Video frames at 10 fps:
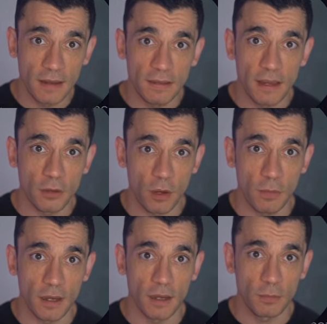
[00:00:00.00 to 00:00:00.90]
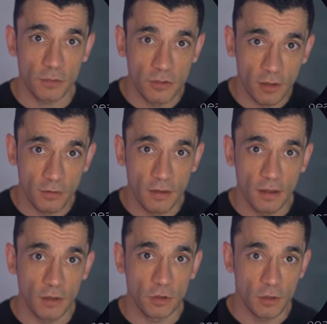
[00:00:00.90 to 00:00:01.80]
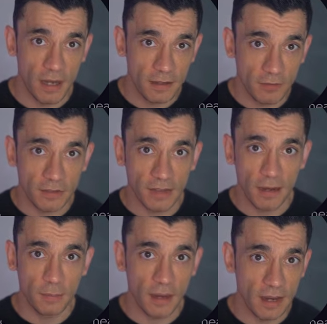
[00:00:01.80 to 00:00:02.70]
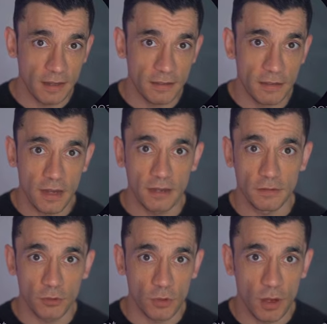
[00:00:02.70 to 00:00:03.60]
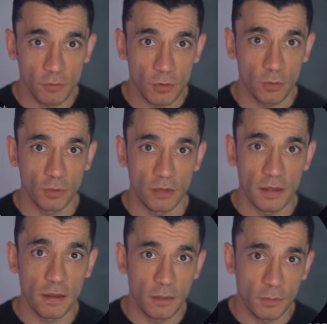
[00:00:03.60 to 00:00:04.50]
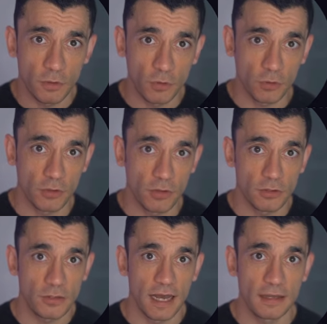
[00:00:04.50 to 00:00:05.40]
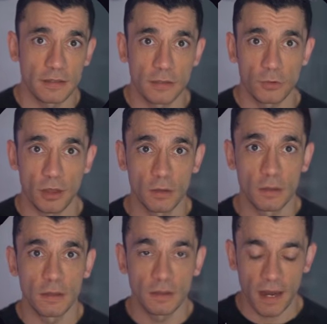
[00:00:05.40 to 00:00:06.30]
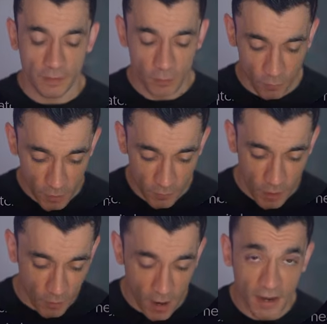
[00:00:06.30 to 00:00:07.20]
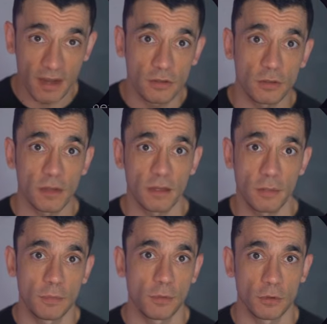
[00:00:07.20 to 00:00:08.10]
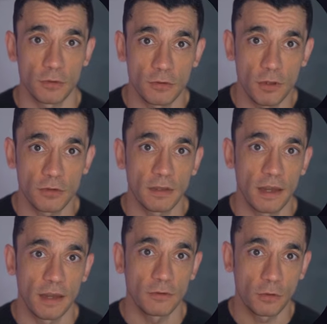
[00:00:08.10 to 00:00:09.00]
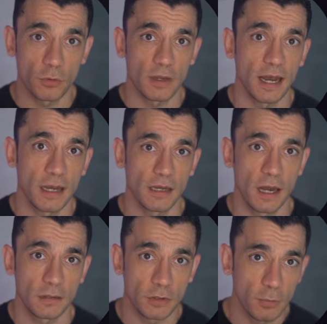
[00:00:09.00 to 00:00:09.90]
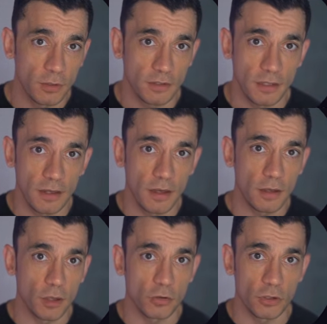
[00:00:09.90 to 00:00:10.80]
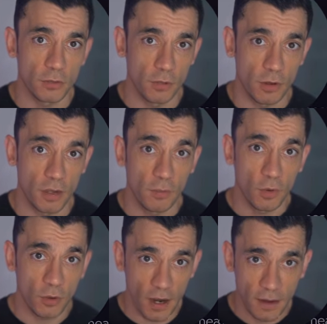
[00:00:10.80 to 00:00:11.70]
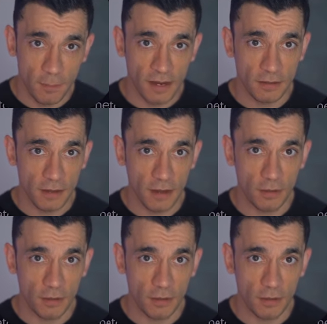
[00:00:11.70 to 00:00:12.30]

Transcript: Then you open it up yourself, look at every step, and decide if you're comfortable with it before it touches anything real. That's the workflow I'd actually recommend building first if you run any kind of community, coaching program, or client base.